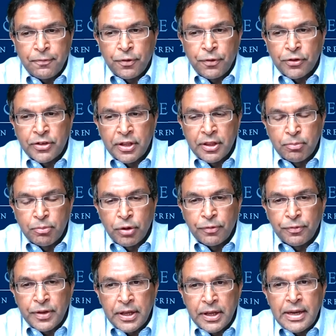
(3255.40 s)
first in the
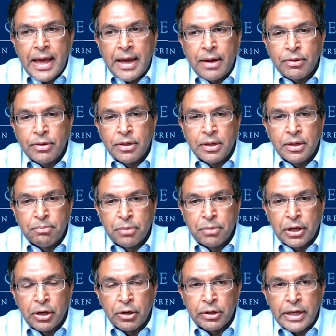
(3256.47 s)
Murphy and now in the
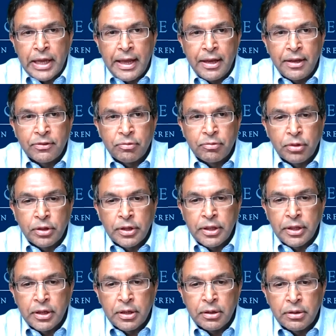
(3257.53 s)
McGirt case. Really
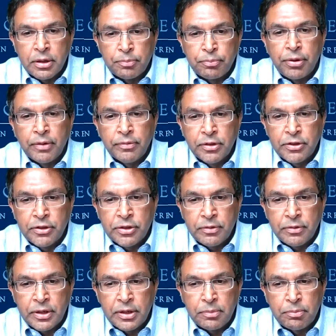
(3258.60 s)
the privilege
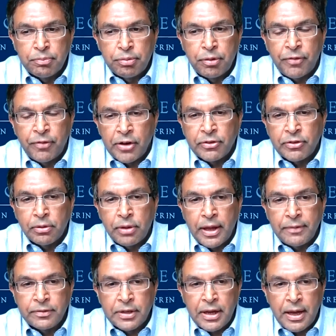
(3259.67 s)
of a professional
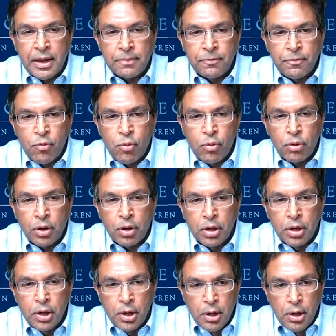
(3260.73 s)
lifetime
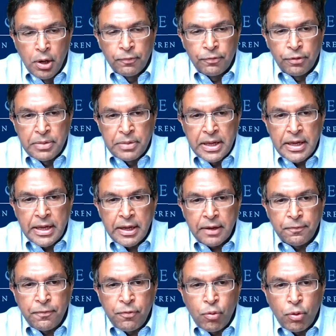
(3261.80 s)
for me
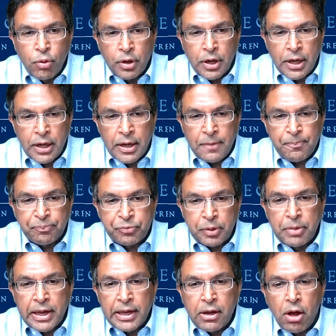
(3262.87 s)
and for
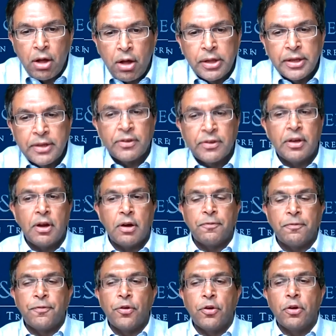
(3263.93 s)
my colleagues in our
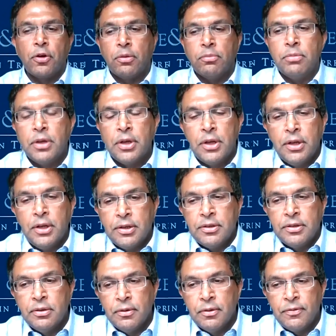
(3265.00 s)
firm
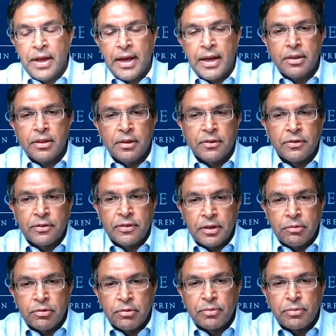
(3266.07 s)
to have had this
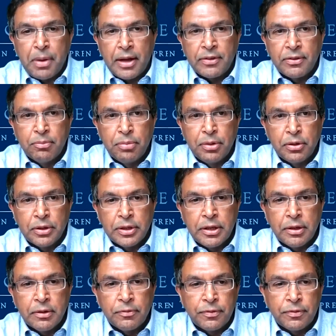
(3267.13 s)

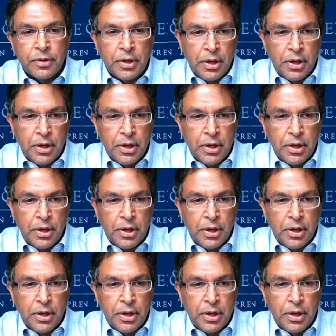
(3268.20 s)
responsibility of